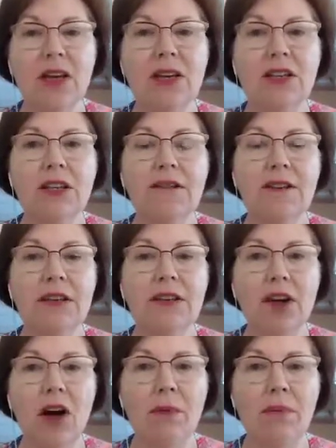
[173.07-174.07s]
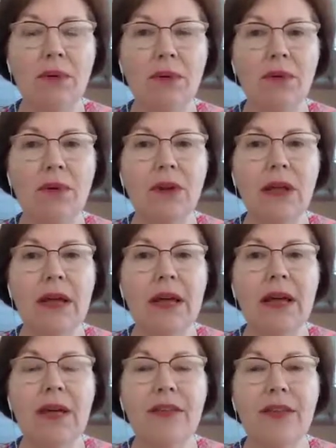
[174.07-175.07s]
So for example,
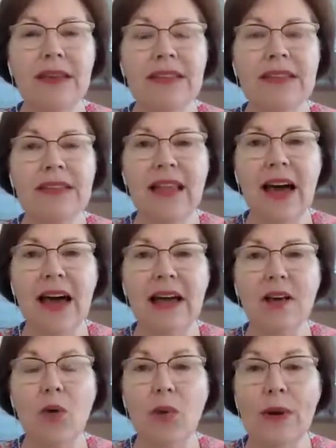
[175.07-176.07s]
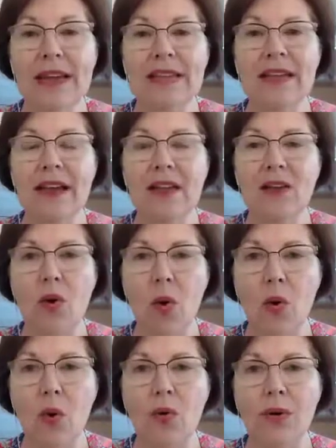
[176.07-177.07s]
things like wheat and
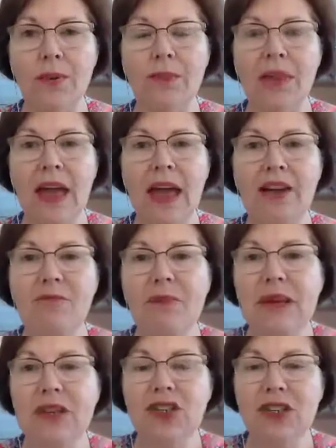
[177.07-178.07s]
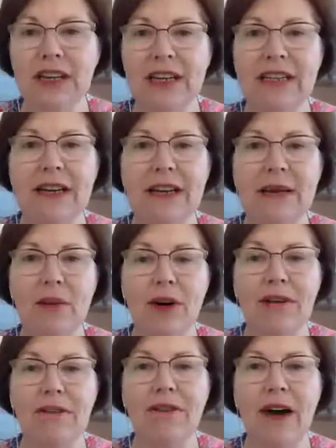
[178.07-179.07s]
corn have been genetically
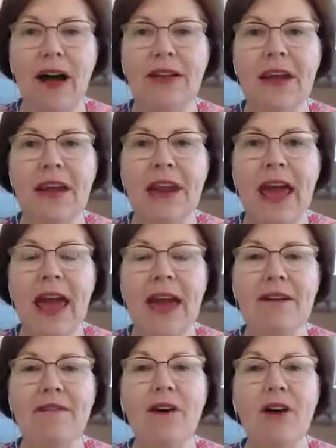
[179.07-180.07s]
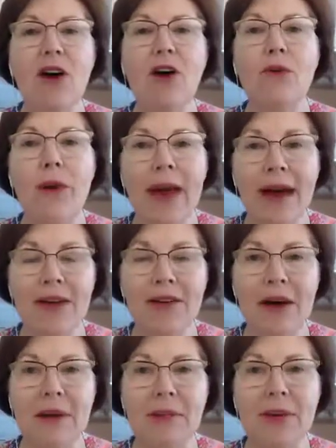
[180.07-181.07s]
modified and have
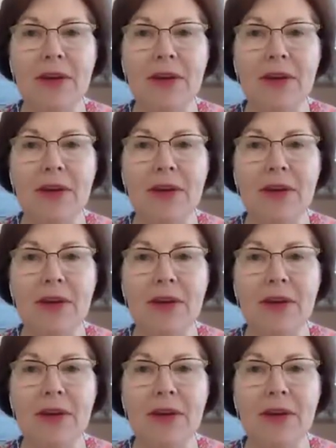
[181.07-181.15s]
Roundup,